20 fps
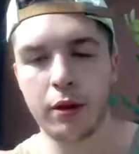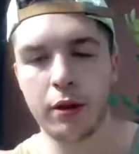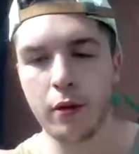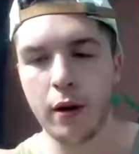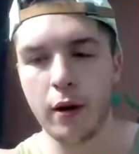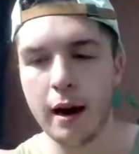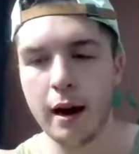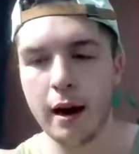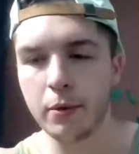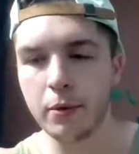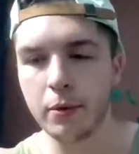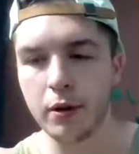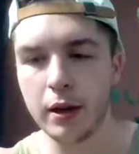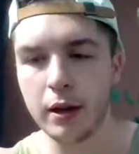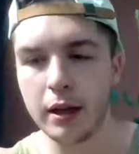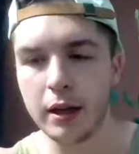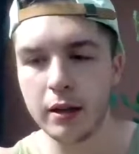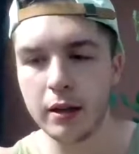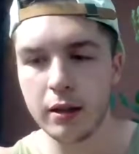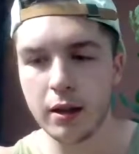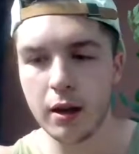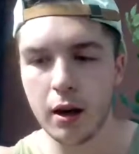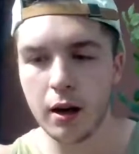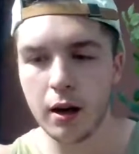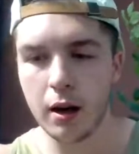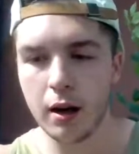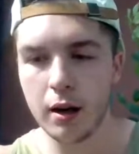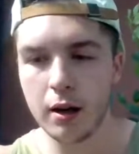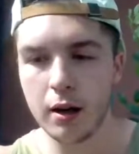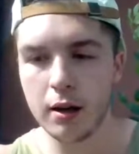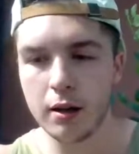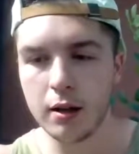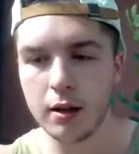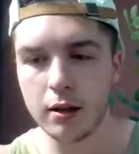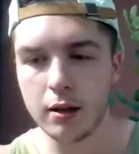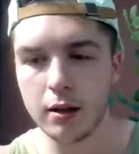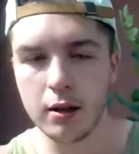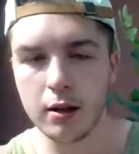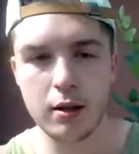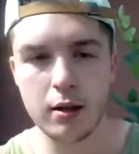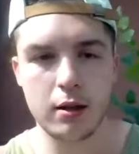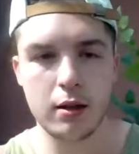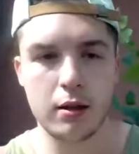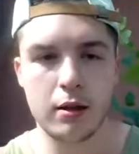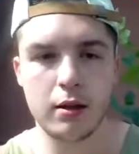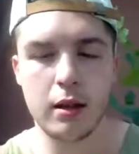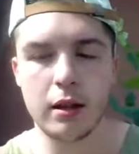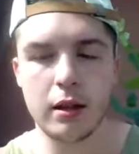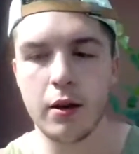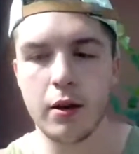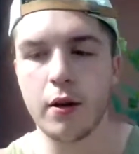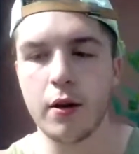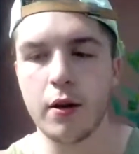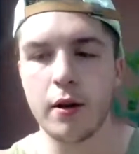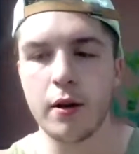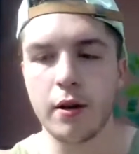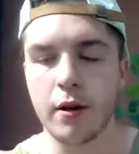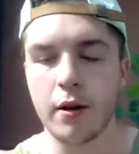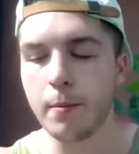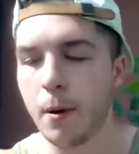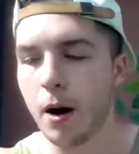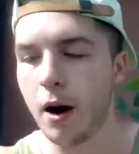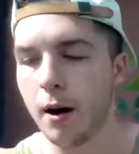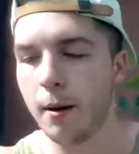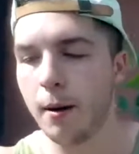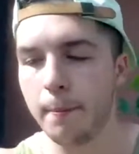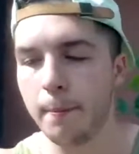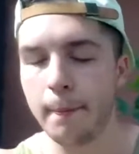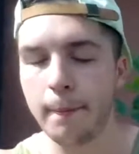with Graham Greene, Todd, and her and her mom.